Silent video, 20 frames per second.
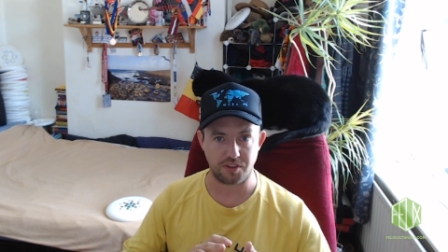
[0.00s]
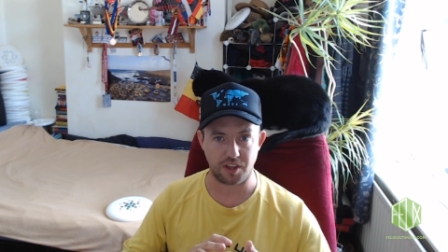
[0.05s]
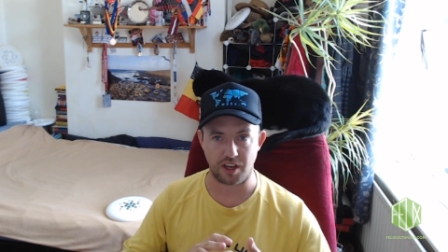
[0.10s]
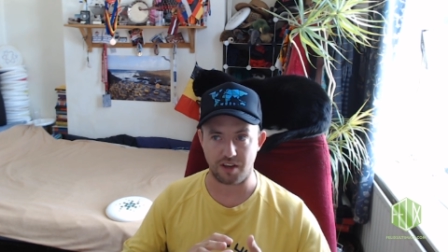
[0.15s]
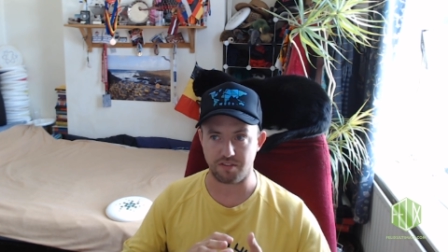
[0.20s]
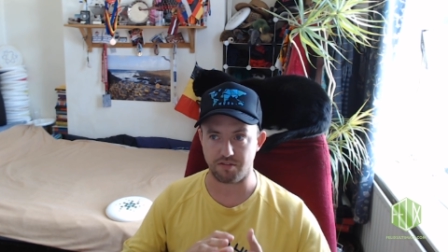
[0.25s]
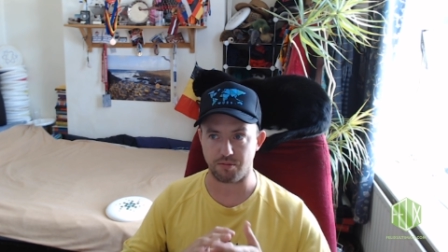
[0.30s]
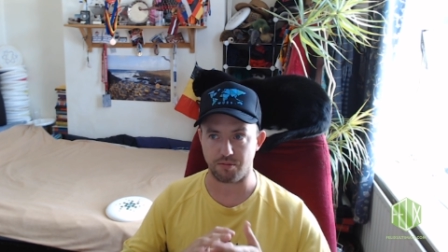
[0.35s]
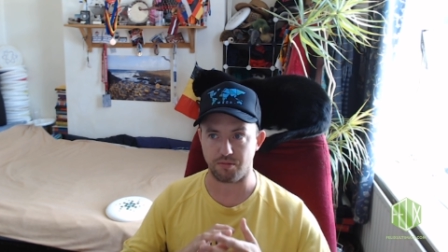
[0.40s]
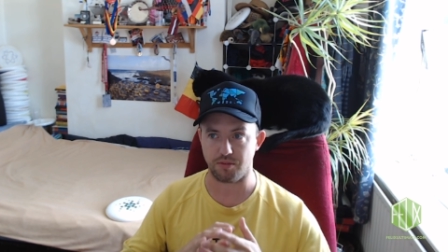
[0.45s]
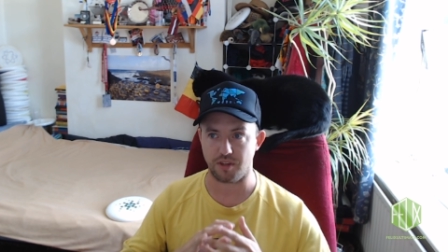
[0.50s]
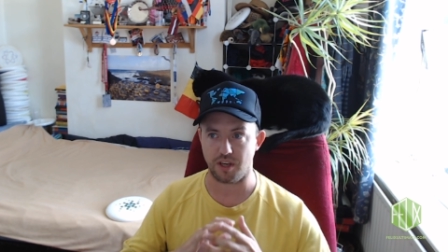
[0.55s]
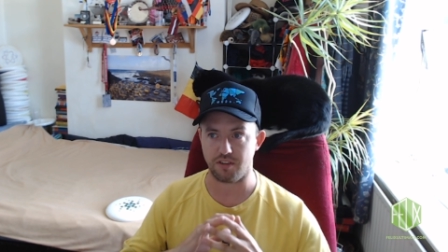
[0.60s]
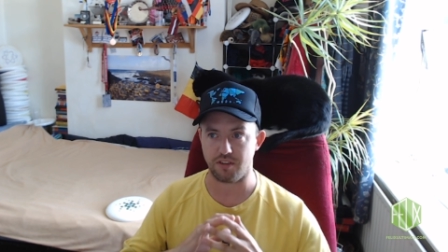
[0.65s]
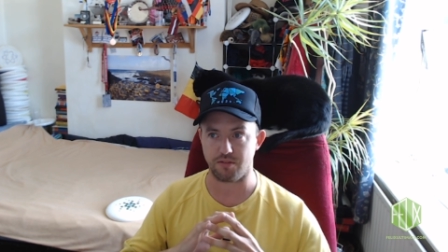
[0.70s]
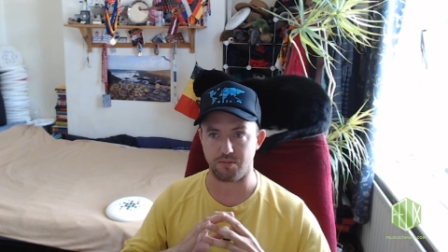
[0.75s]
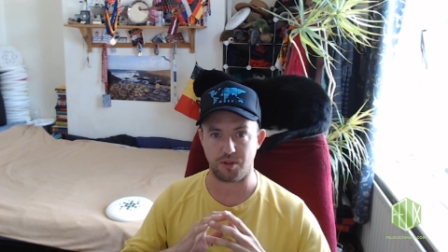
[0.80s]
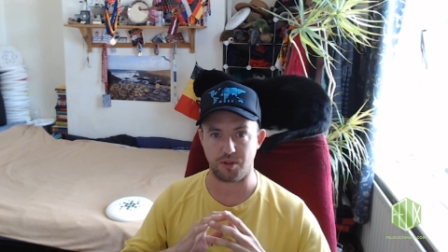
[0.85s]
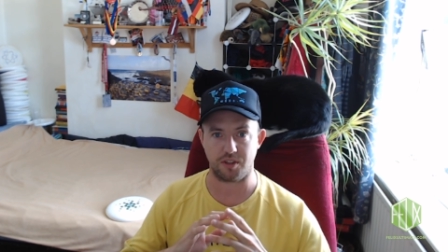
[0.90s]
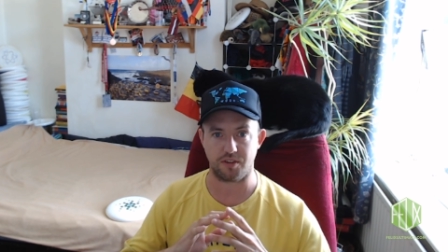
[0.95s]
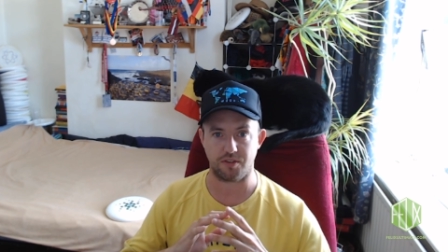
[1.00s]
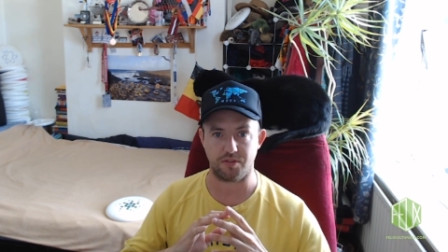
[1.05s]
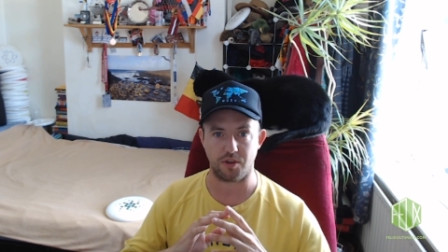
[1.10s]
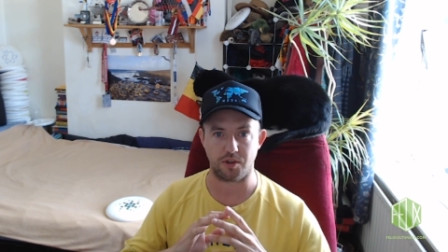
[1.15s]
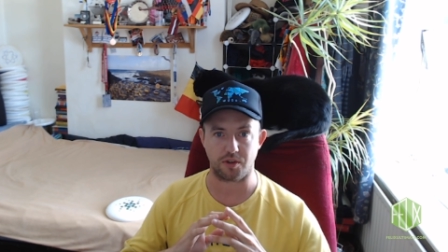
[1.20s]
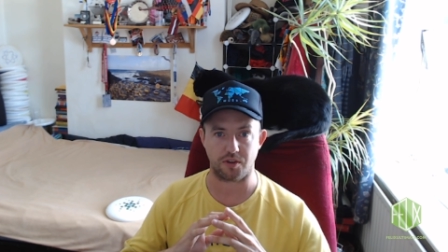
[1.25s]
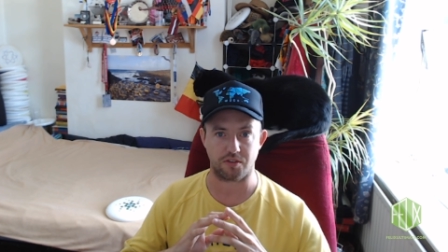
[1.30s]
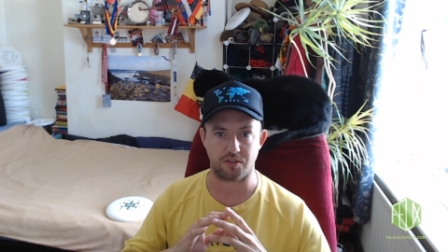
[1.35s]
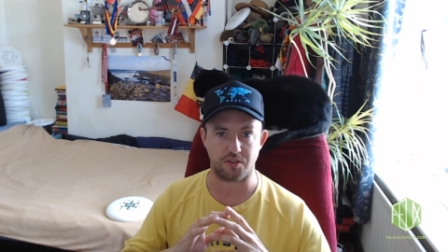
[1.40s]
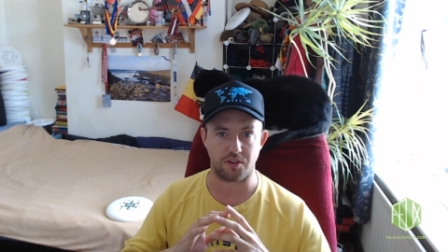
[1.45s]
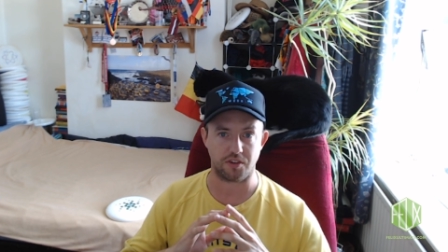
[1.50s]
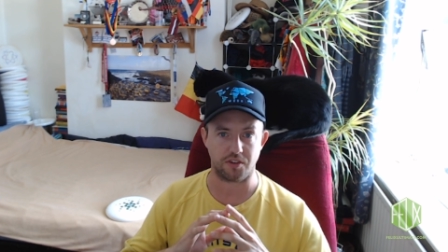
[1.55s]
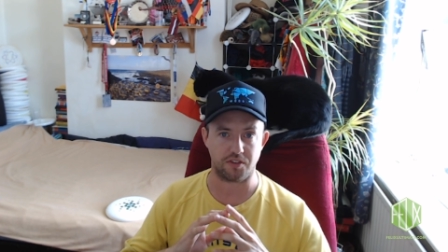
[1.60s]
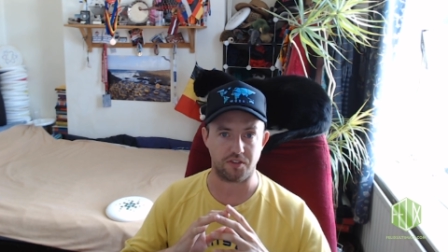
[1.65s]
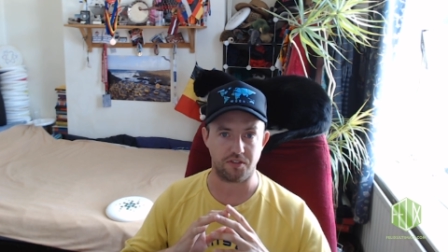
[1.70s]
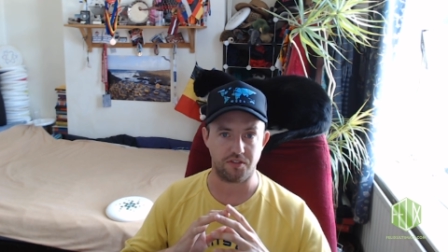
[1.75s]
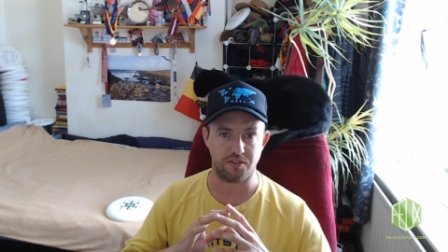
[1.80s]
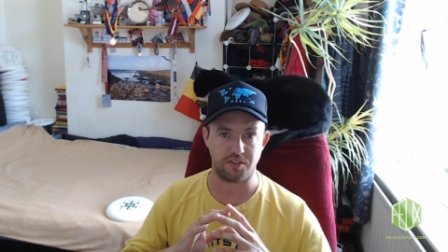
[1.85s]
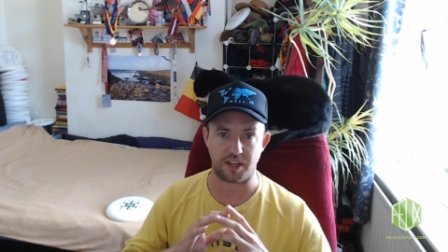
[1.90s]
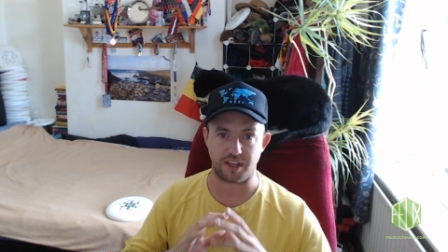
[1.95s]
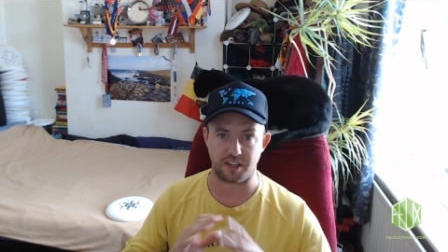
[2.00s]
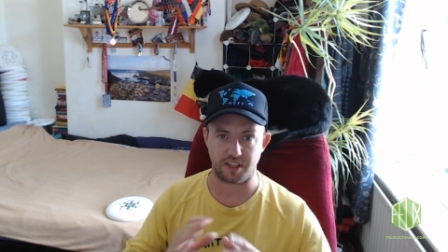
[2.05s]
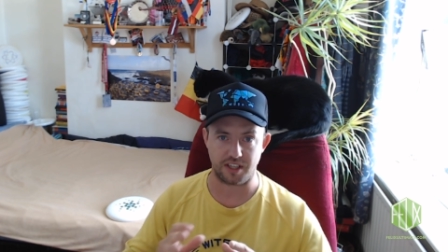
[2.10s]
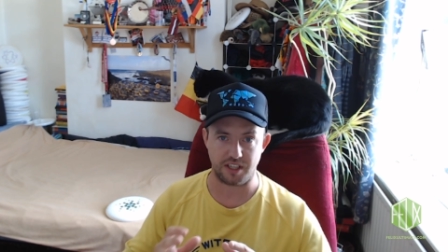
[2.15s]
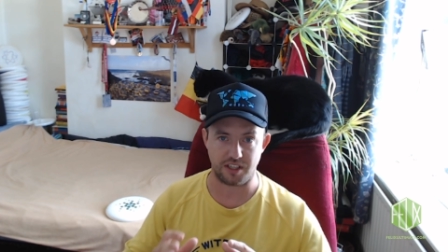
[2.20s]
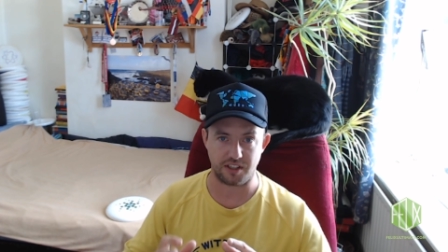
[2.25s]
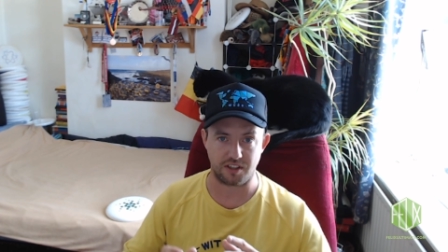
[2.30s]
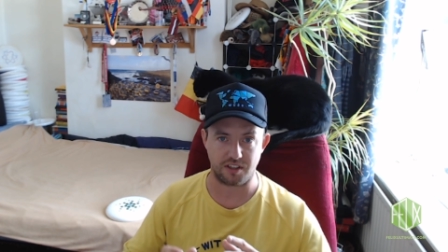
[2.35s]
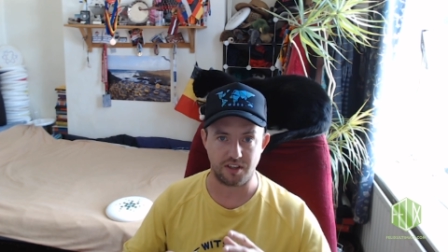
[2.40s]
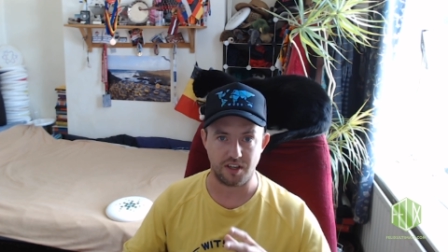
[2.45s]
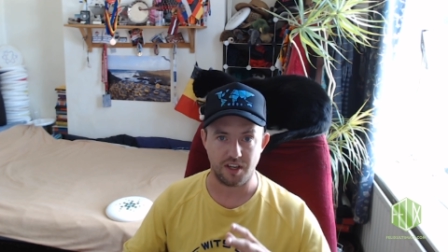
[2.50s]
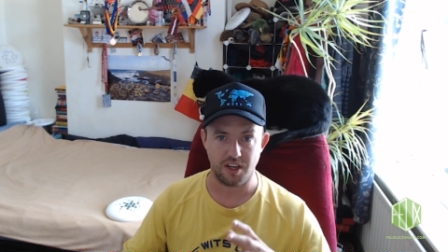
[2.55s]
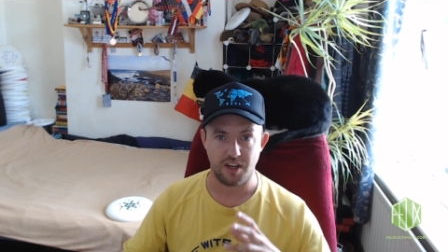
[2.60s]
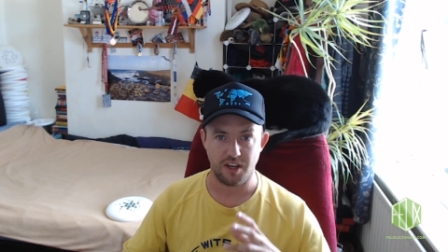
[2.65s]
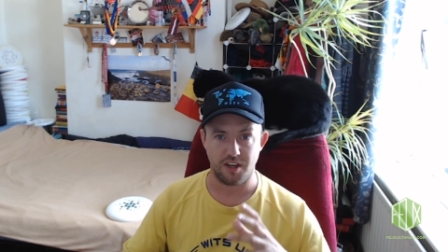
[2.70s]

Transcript: There hasn't been a focus on technique.